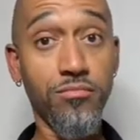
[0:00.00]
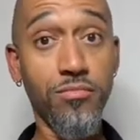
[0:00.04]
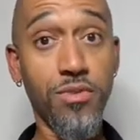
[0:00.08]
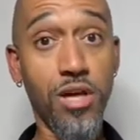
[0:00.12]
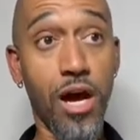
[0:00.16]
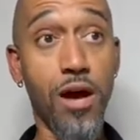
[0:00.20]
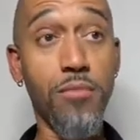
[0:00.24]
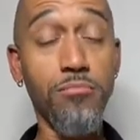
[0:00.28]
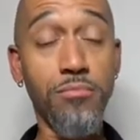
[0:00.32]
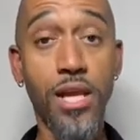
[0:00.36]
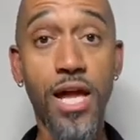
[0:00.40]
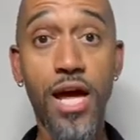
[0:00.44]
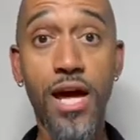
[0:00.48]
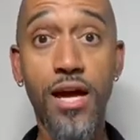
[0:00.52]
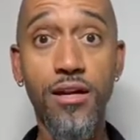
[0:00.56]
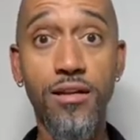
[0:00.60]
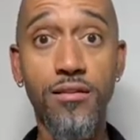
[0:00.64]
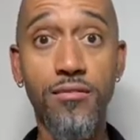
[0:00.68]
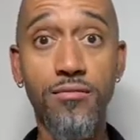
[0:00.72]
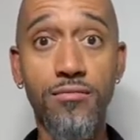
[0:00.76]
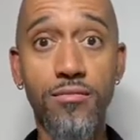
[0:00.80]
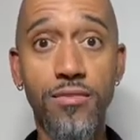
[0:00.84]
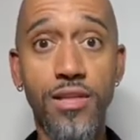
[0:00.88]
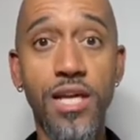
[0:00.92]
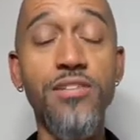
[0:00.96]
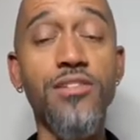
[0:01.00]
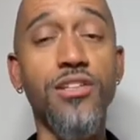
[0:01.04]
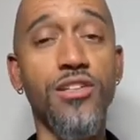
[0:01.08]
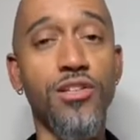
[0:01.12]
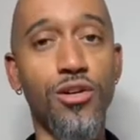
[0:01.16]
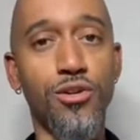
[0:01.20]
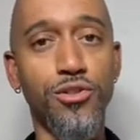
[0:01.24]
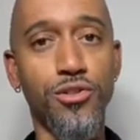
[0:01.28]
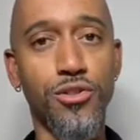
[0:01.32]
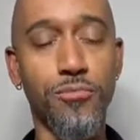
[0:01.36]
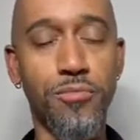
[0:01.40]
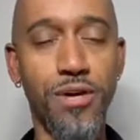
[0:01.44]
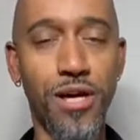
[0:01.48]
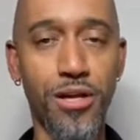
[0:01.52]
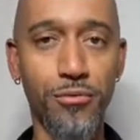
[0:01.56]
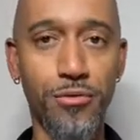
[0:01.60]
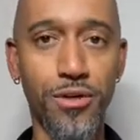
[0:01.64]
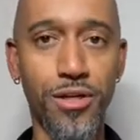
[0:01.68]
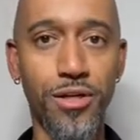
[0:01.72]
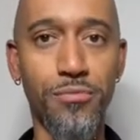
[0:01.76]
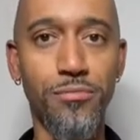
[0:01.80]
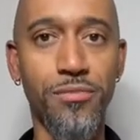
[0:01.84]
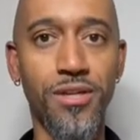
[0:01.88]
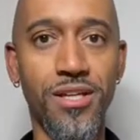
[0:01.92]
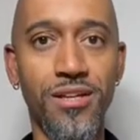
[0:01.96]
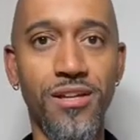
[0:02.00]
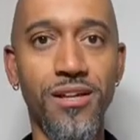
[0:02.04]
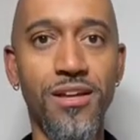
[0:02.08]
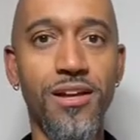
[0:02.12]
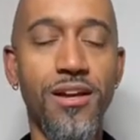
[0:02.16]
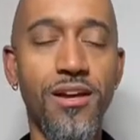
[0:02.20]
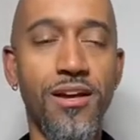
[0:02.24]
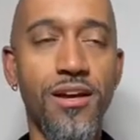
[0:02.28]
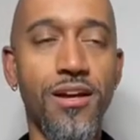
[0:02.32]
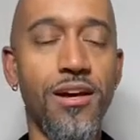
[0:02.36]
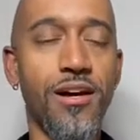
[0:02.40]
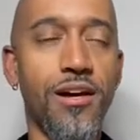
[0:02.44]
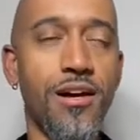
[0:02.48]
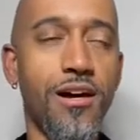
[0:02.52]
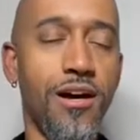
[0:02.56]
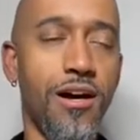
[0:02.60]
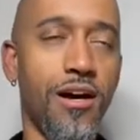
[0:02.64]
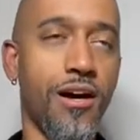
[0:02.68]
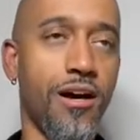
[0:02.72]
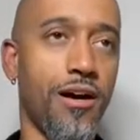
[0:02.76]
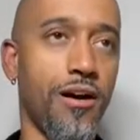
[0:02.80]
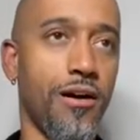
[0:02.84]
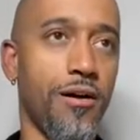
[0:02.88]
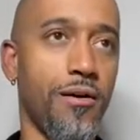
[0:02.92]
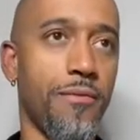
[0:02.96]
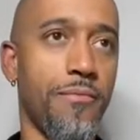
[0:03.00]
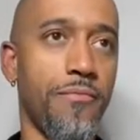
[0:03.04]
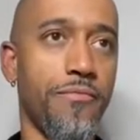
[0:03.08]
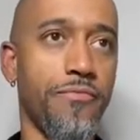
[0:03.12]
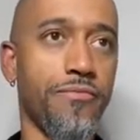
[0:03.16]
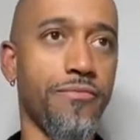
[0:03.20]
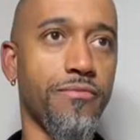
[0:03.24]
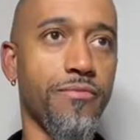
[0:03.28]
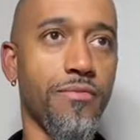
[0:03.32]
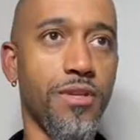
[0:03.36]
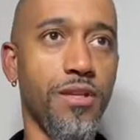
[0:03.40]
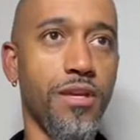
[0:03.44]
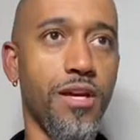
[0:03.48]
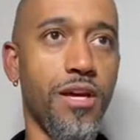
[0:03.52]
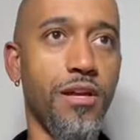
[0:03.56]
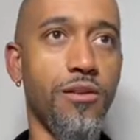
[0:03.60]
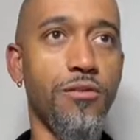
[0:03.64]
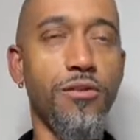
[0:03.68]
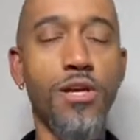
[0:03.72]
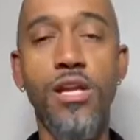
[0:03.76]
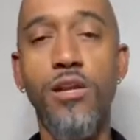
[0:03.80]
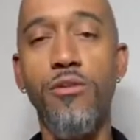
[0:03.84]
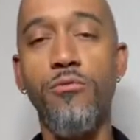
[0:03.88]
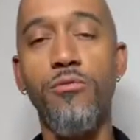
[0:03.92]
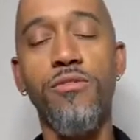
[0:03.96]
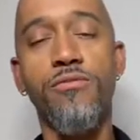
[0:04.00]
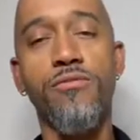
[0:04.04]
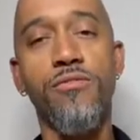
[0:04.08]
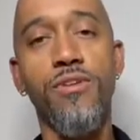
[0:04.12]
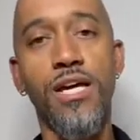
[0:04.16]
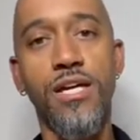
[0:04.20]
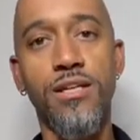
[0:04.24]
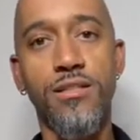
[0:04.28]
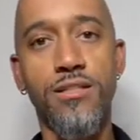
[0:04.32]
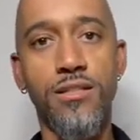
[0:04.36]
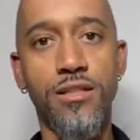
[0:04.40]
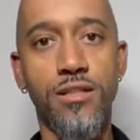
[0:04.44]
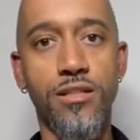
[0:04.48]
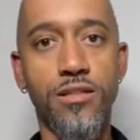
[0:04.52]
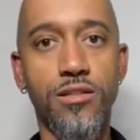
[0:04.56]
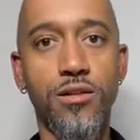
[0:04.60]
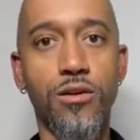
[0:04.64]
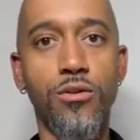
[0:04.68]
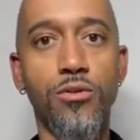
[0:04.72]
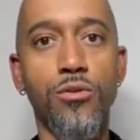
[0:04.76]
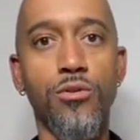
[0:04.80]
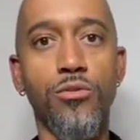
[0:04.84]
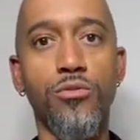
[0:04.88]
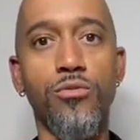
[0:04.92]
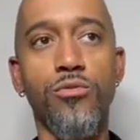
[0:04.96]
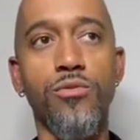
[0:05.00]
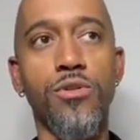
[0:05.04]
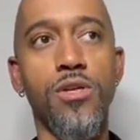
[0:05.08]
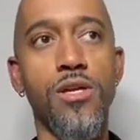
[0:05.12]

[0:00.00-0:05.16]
I'm black. That's a culture, by the way, to me, and it reflects a total